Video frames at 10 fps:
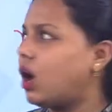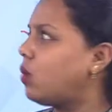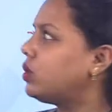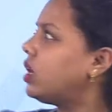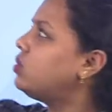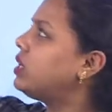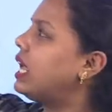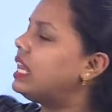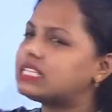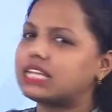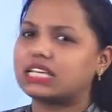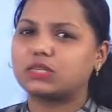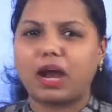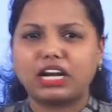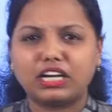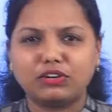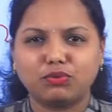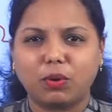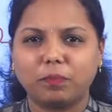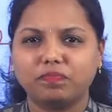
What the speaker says: How can you tell as expanded form?